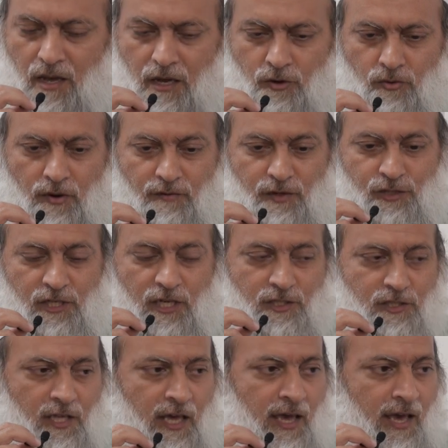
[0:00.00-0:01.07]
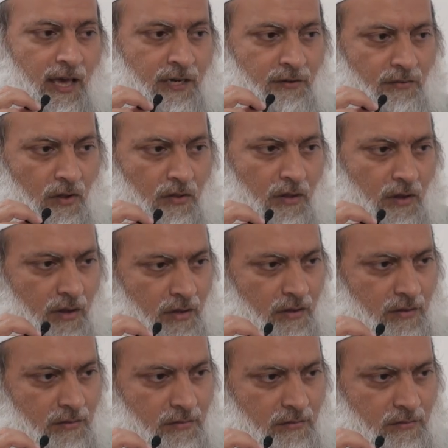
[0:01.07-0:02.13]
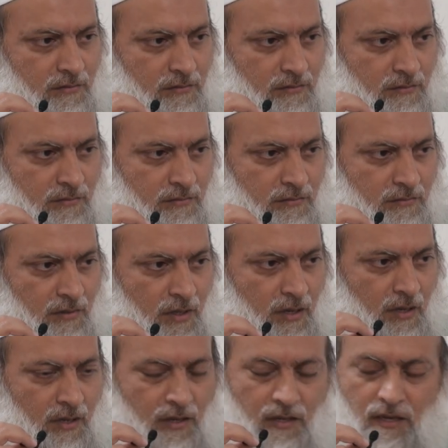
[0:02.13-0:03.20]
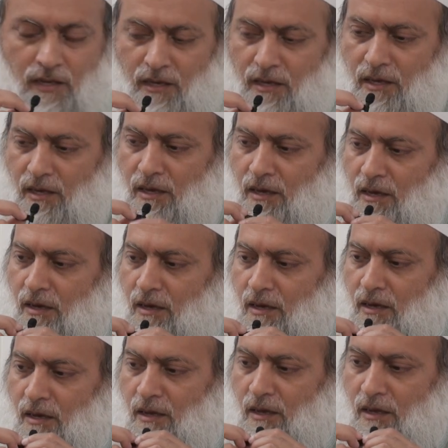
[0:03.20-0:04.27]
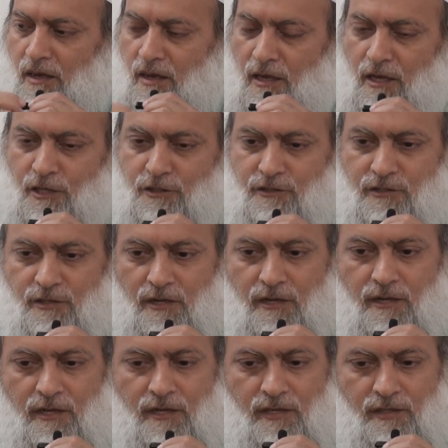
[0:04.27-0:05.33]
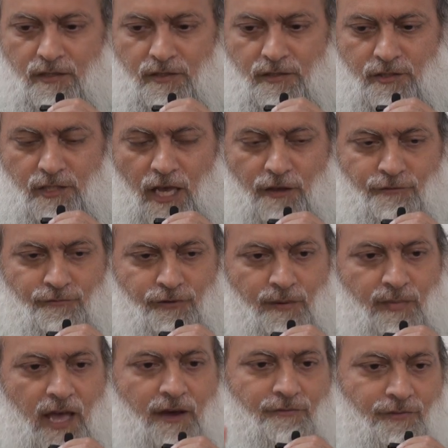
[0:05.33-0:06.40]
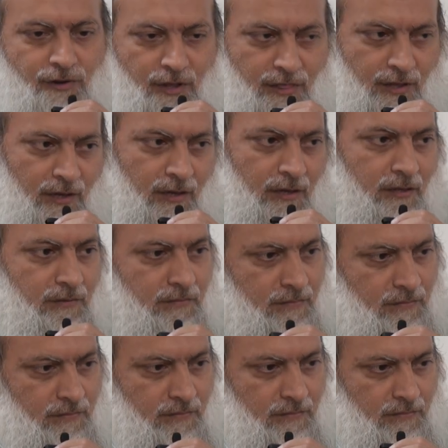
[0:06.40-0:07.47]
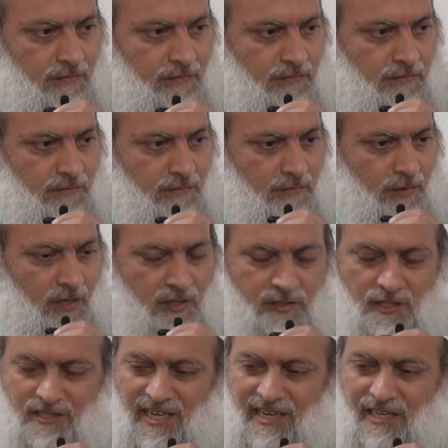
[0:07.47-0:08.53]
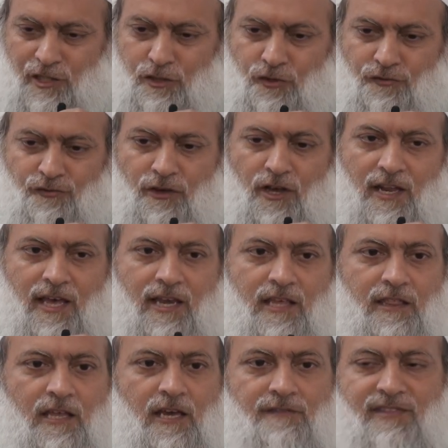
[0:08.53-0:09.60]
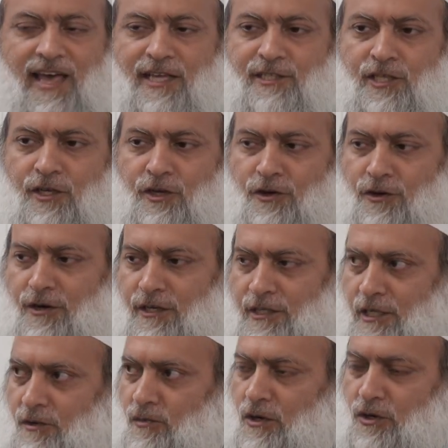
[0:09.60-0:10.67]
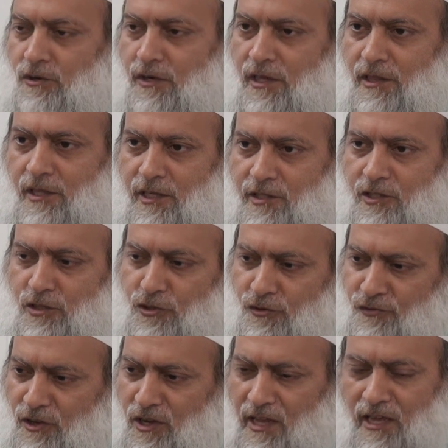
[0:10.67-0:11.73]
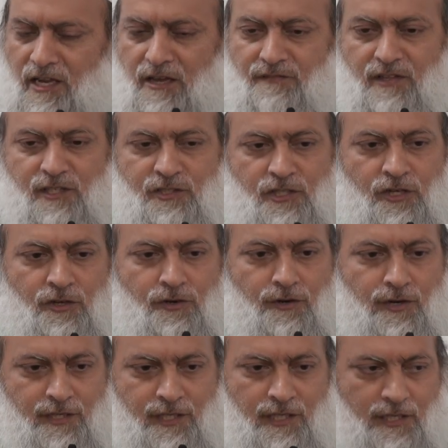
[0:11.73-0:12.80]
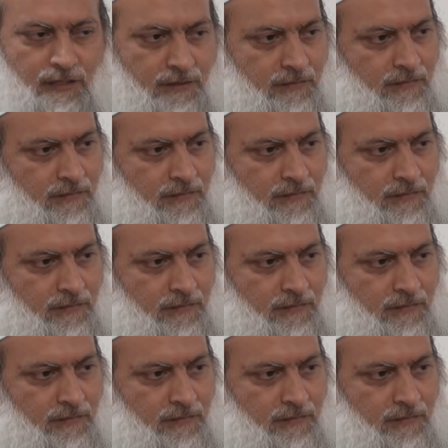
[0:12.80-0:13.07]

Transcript: And whoever shakes the hand of Allah, he is safe from everything. And he says, and did you feel anything of that security? When you did this, did you feel any of this security?